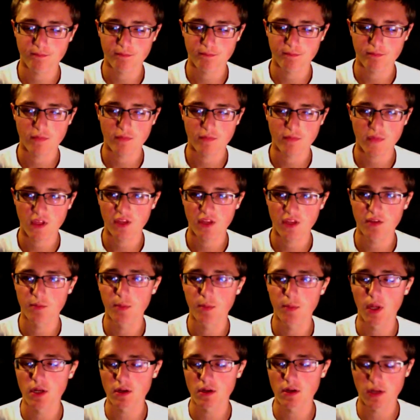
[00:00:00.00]
it's better
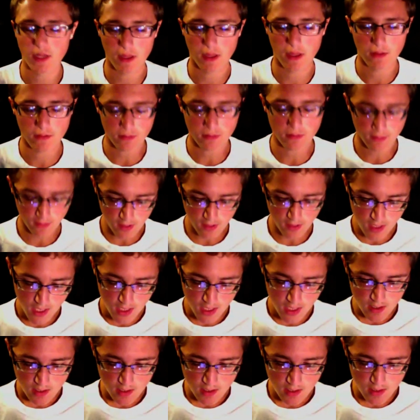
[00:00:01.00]
together.
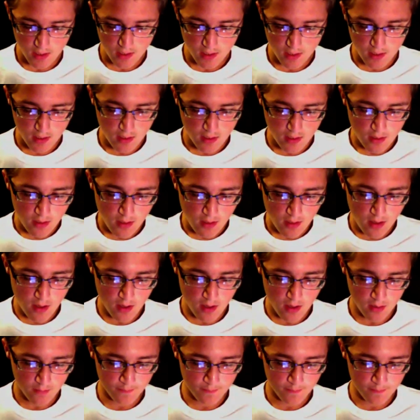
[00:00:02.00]
And